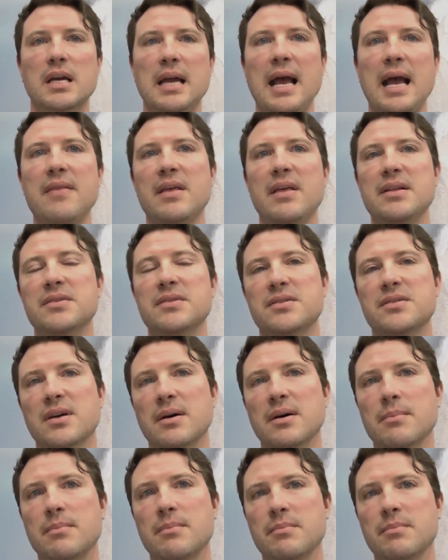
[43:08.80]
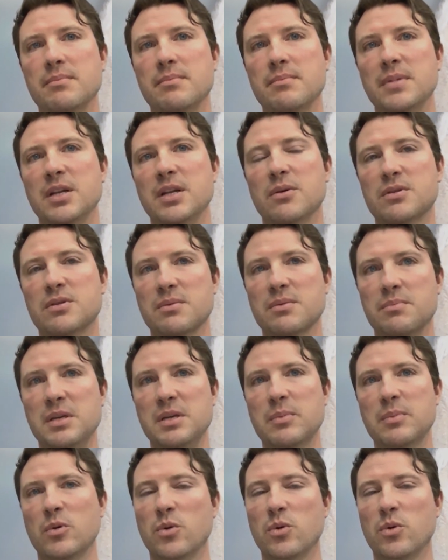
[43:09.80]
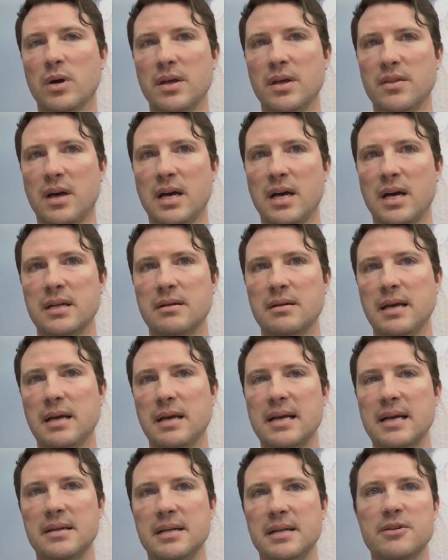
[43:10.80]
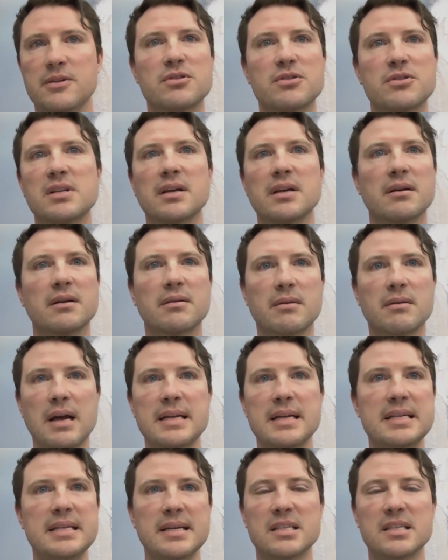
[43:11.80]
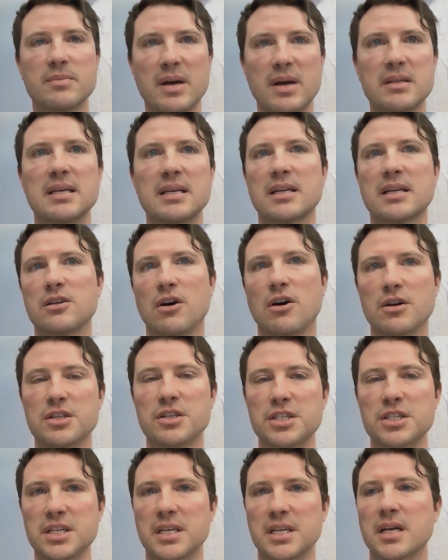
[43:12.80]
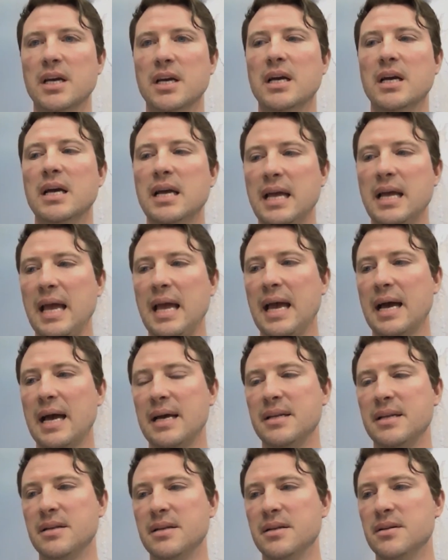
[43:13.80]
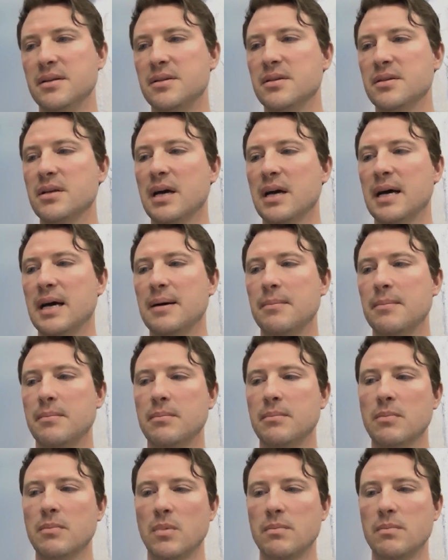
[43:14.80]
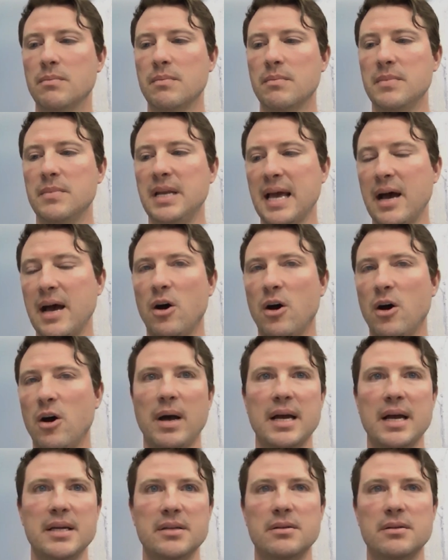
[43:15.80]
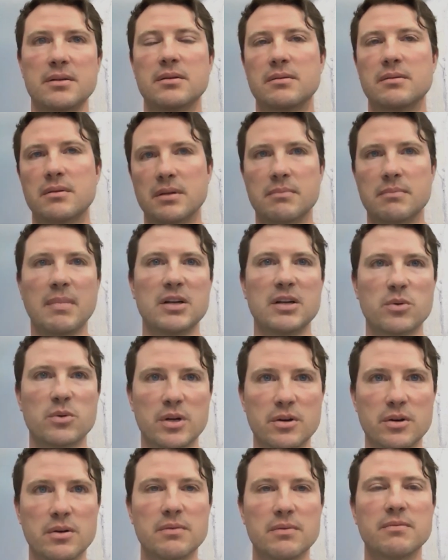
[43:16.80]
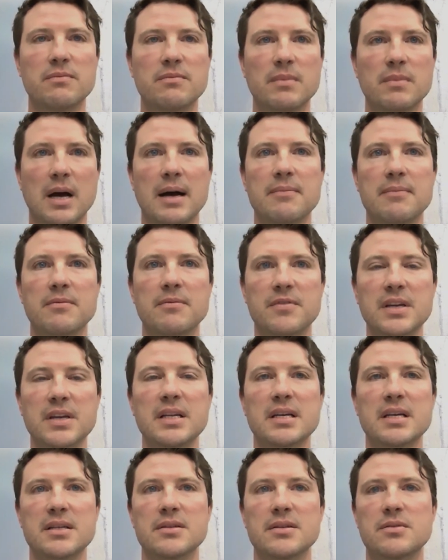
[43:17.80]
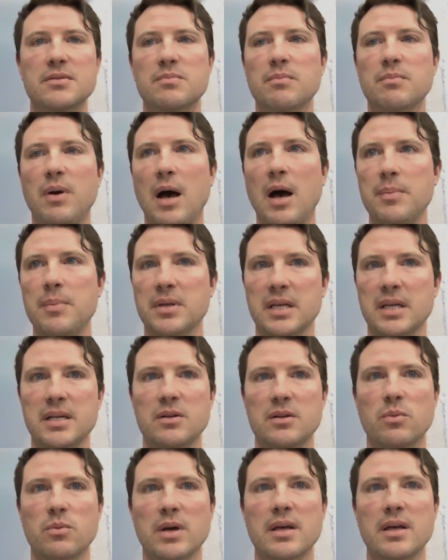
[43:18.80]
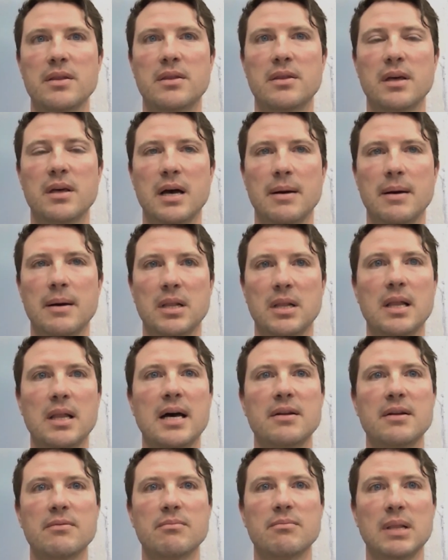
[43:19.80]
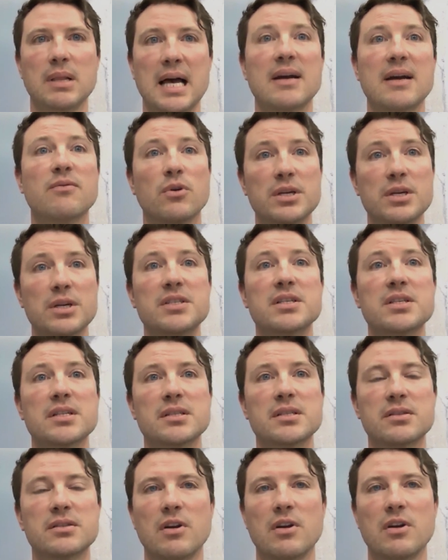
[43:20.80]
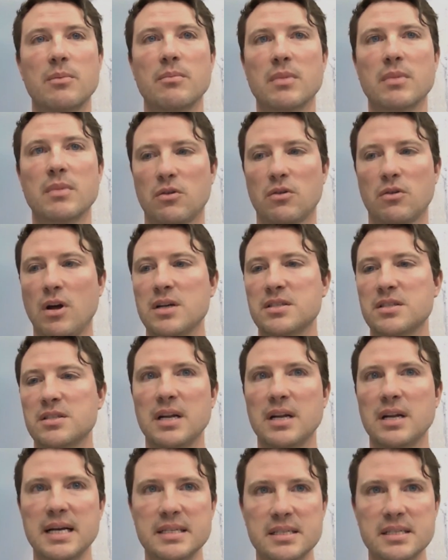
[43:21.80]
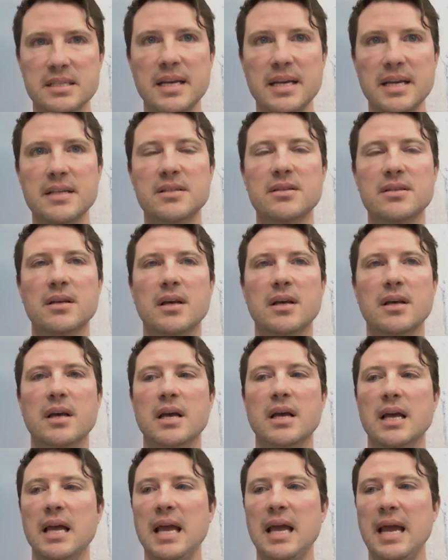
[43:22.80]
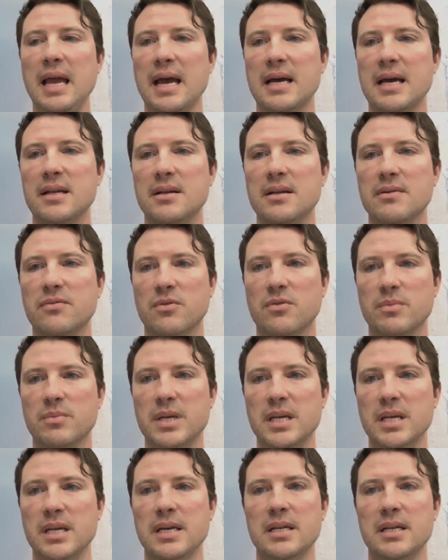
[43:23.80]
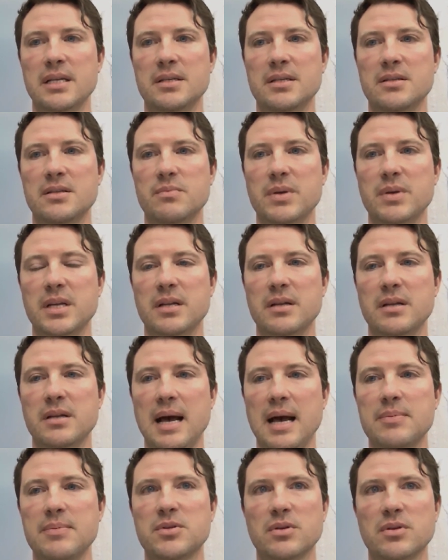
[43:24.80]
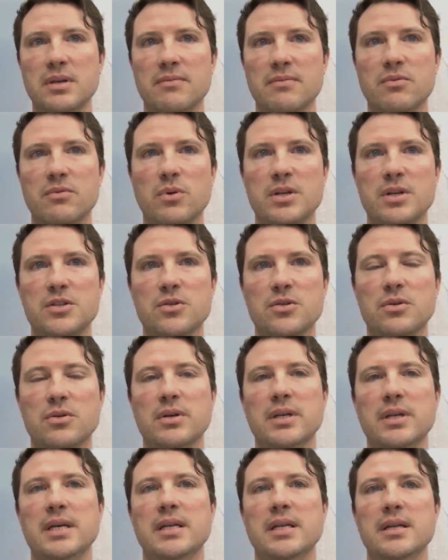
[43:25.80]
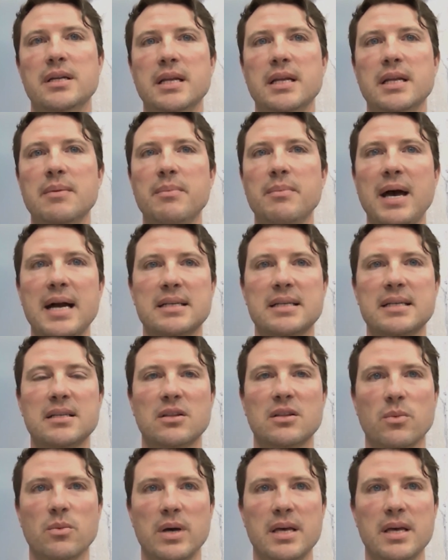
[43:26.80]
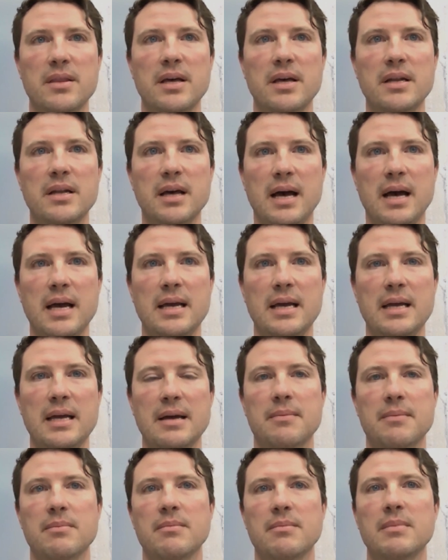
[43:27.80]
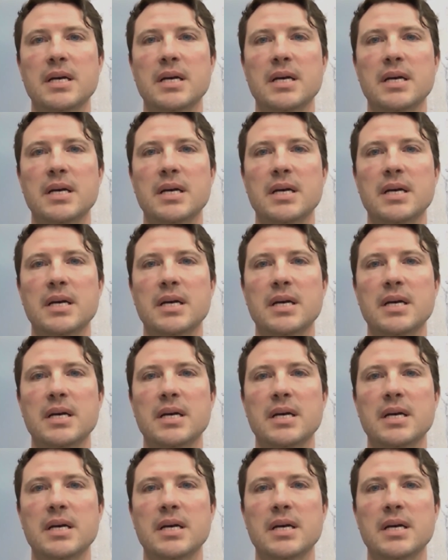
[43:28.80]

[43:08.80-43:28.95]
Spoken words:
and then some, you know, some people who I thought had interesting ideas about technology. And now my Twitter feed is populated with a lot of Black voices from across the United States. And for me, it has been absolutely influential in impacting the way that I am.